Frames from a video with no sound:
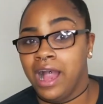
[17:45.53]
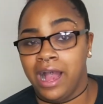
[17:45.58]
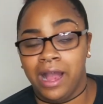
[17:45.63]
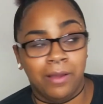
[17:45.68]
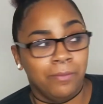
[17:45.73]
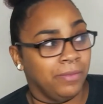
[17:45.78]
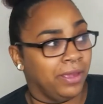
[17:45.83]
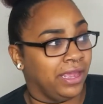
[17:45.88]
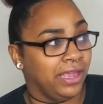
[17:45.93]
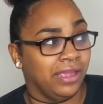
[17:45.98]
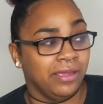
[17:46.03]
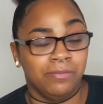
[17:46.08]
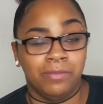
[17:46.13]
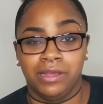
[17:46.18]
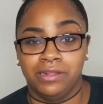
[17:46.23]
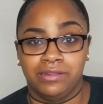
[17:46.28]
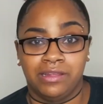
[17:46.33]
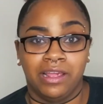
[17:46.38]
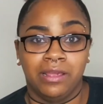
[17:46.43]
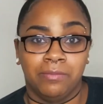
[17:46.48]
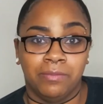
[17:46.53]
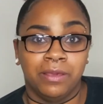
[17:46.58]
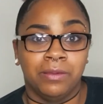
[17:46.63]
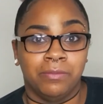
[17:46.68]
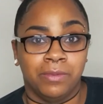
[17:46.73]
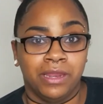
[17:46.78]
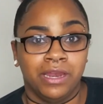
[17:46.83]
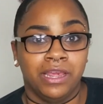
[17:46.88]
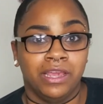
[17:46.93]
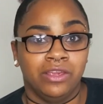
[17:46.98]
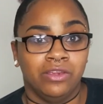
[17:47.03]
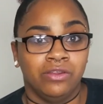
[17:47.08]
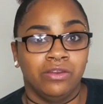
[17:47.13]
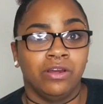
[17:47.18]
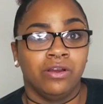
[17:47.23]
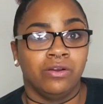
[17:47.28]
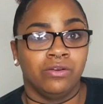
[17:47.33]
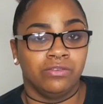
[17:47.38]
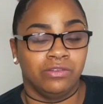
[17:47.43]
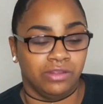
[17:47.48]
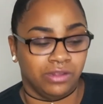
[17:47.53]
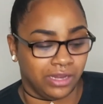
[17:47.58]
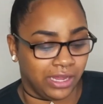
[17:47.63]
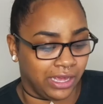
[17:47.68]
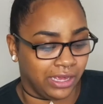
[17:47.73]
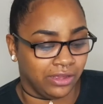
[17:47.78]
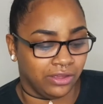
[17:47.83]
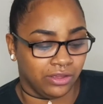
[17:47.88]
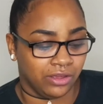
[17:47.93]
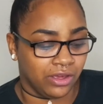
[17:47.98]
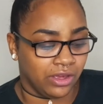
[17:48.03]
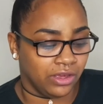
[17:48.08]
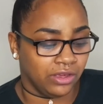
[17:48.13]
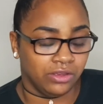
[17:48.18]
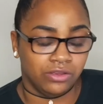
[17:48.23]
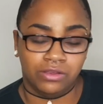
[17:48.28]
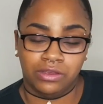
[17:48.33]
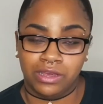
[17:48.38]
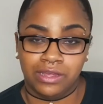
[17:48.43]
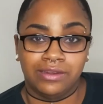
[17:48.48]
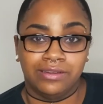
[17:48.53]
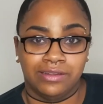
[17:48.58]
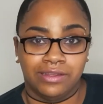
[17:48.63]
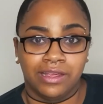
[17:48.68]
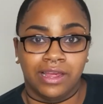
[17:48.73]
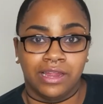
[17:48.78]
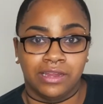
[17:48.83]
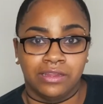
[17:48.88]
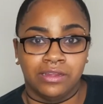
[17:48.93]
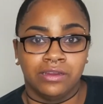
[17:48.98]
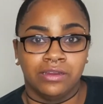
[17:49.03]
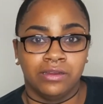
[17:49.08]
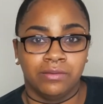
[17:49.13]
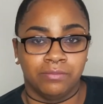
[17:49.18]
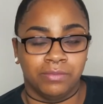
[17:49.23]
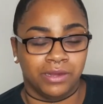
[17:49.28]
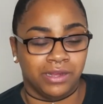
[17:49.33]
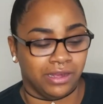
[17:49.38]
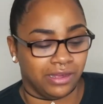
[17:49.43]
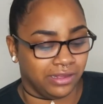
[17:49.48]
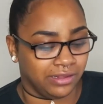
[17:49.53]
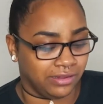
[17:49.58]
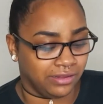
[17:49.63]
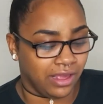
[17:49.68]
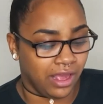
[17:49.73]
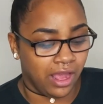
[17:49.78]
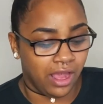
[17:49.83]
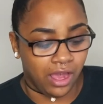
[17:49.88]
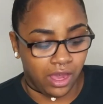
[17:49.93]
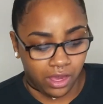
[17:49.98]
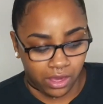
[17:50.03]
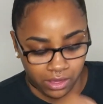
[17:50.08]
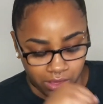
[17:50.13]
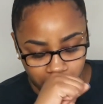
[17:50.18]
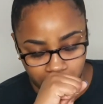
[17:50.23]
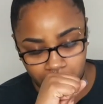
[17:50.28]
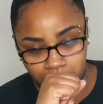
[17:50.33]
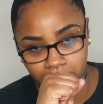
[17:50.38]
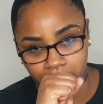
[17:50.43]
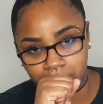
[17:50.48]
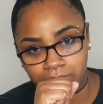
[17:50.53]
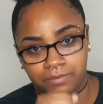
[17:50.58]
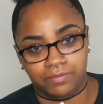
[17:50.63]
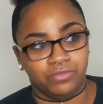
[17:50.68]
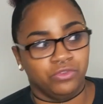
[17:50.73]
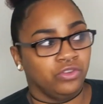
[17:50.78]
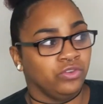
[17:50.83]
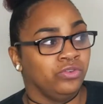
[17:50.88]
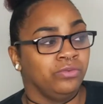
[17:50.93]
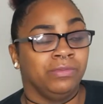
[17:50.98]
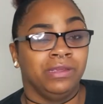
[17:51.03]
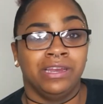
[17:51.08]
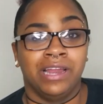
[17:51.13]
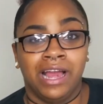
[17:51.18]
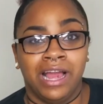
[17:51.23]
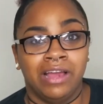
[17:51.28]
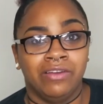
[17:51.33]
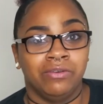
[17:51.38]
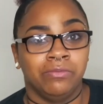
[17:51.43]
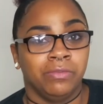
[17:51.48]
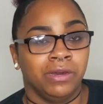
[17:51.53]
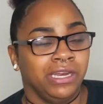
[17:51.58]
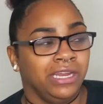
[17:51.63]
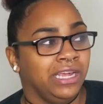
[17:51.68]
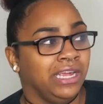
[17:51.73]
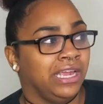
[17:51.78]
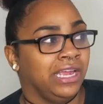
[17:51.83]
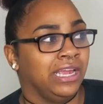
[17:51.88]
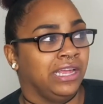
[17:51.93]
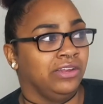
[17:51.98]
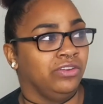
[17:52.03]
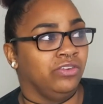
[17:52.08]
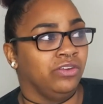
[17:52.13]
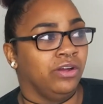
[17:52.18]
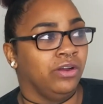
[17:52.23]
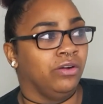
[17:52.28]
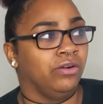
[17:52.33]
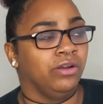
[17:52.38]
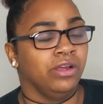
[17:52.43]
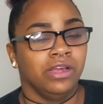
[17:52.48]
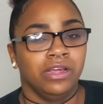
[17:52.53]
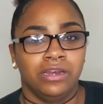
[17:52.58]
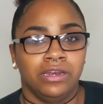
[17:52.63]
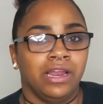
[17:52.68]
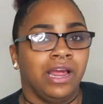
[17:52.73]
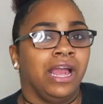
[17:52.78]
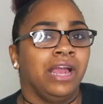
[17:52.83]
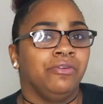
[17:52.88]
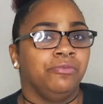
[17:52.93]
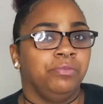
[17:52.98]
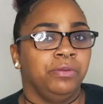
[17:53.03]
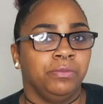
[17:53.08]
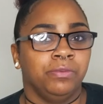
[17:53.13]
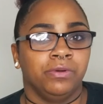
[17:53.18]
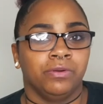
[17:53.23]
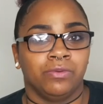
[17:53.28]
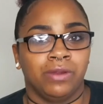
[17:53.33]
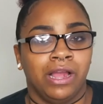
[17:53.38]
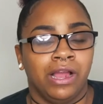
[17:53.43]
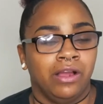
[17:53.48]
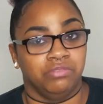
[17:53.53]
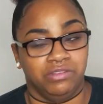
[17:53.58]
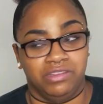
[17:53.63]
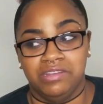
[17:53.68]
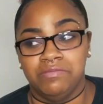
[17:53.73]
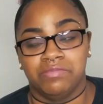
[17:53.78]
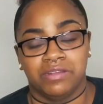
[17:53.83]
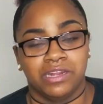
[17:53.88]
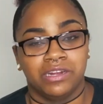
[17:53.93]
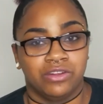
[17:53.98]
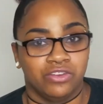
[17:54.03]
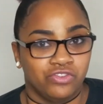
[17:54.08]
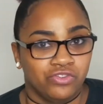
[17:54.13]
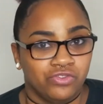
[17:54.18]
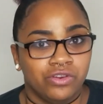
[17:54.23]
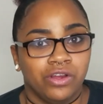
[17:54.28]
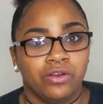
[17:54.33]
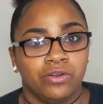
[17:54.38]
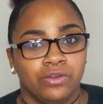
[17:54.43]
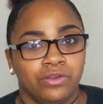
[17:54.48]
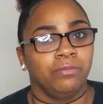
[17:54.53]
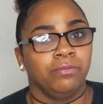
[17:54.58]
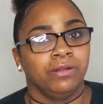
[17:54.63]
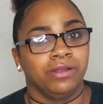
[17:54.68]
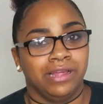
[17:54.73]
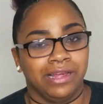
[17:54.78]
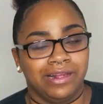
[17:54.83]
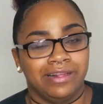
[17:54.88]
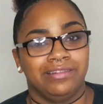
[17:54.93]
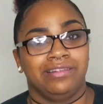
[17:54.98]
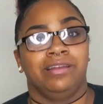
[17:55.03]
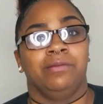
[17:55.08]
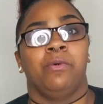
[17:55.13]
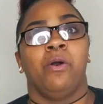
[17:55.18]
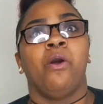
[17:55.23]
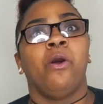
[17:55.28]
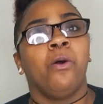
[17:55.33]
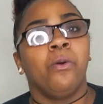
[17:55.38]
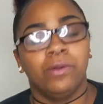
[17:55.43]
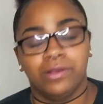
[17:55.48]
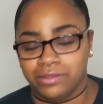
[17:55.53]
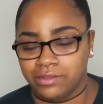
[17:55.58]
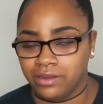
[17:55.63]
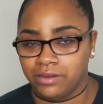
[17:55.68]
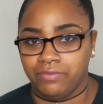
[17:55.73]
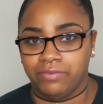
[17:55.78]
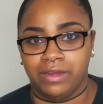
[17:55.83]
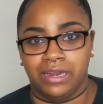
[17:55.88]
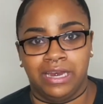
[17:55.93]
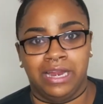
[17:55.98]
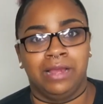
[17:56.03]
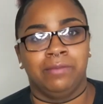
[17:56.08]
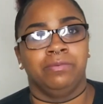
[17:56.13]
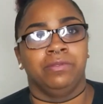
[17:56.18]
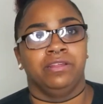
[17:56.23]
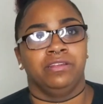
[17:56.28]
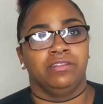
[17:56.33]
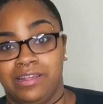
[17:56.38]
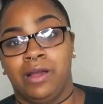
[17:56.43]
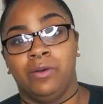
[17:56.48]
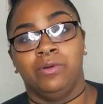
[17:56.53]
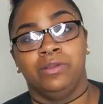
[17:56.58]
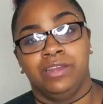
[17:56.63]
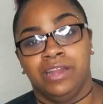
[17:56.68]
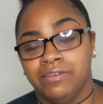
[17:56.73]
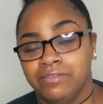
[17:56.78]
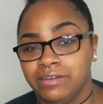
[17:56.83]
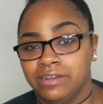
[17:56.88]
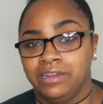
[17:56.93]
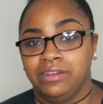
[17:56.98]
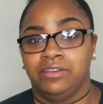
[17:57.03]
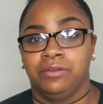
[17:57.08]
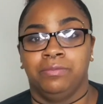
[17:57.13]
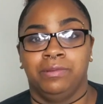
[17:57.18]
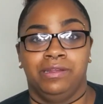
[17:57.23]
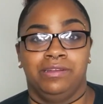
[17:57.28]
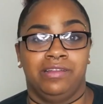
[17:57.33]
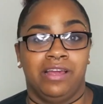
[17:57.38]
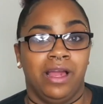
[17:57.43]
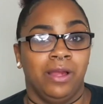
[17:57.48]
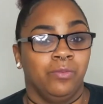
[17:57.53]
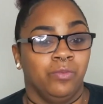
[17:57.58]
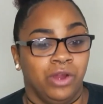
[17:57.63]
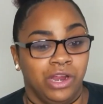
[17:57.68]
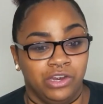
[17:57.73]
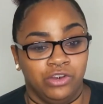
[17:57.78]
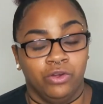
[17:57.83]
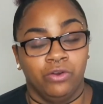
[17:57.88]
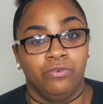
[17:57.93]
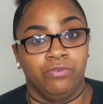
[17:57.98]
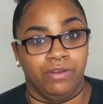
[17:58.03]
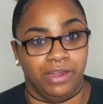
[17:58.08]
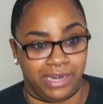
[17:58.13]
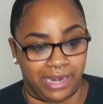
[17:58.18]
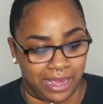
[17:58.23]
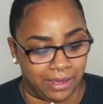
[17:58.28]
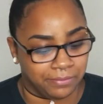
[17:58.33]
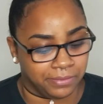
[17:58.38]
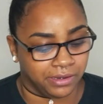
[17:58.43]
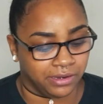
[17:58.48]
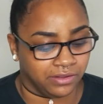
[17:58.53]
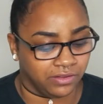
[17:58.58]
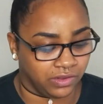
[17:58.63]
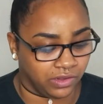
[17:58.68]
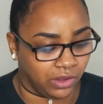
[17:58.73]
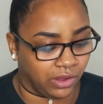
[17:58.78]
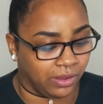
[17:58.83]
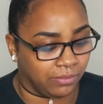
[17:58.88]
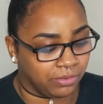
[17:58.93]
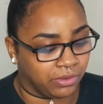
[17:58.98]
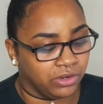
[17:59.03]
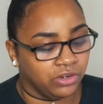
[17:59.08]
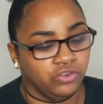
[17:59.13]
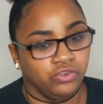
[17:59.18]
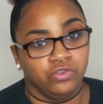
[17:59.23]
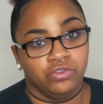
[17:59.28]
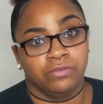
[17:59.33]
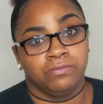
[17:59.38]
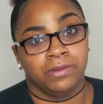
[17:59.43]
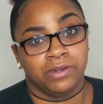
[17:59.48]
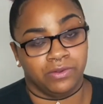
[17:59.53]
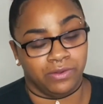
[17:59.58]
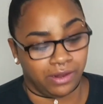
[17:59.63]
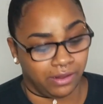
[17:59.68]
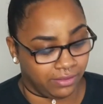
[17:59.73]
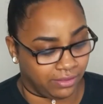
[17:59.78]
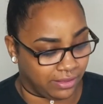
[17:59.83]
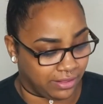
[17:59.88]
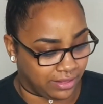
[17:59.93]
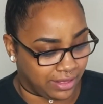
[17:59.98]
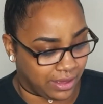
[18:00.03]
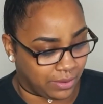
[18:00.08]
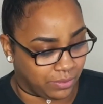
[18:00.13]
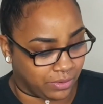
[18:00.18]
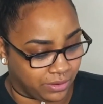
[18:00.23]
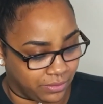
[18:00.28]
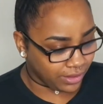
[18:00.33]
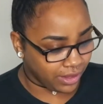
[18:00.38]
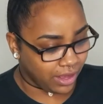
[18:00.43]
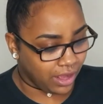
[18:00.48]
It may take me a minute, you know, to like get it together, because excuse me, not having money and, you know, not having people around seems like the struggle, but like I said, I'm always gonna find happiness. I will never let there be a time where I don't find happiness. So I'm gonna choose mental health on that one.